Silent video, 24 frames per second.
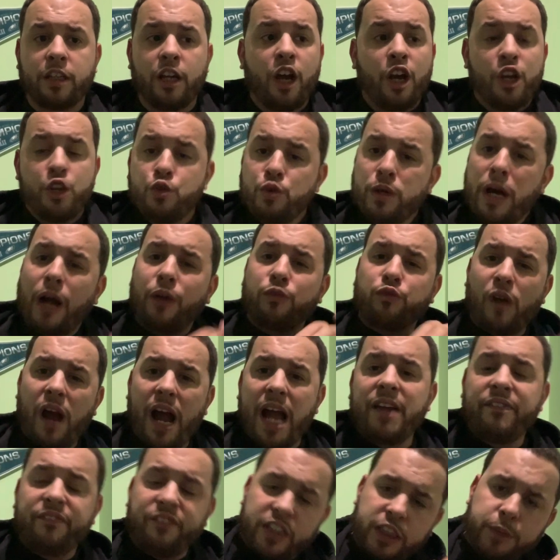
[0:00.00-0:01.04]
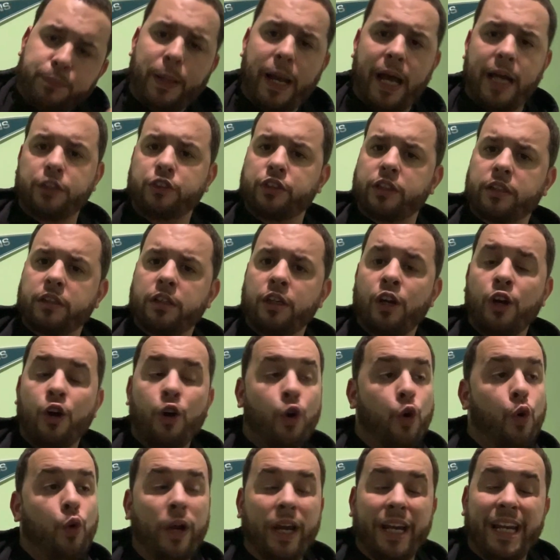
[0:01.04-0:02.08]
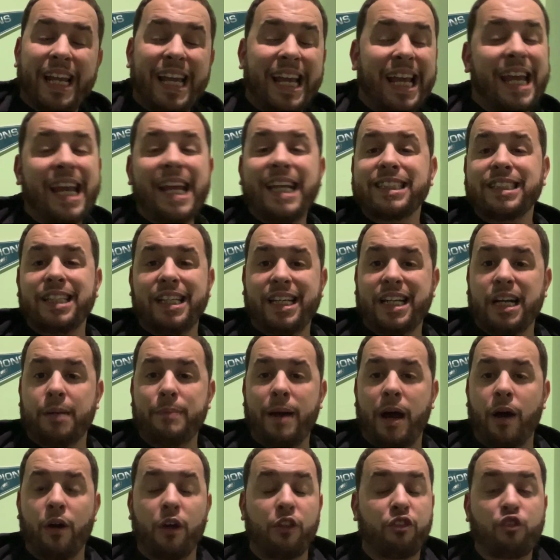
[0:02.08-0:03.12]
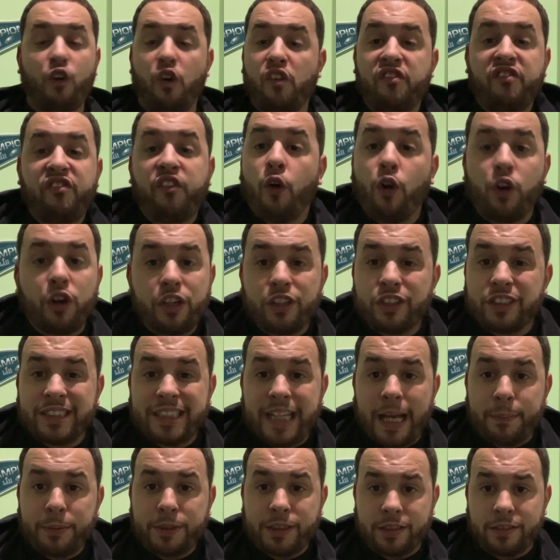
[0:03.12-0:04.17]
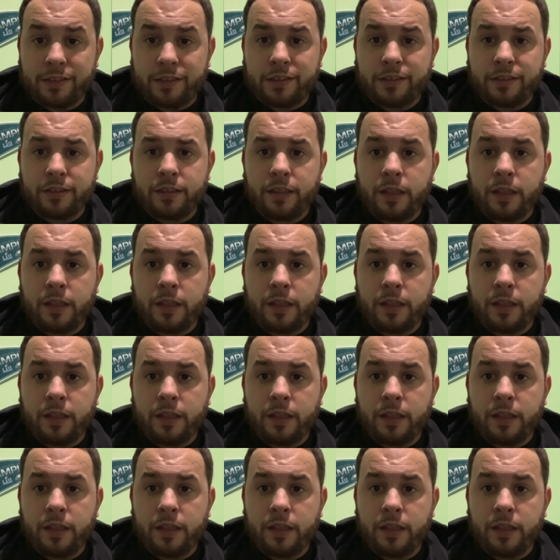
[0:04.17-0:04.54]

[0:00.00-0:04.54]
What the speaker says: You got Ryan Fitzpatrick, who can easily come out and throw 4 interceptions.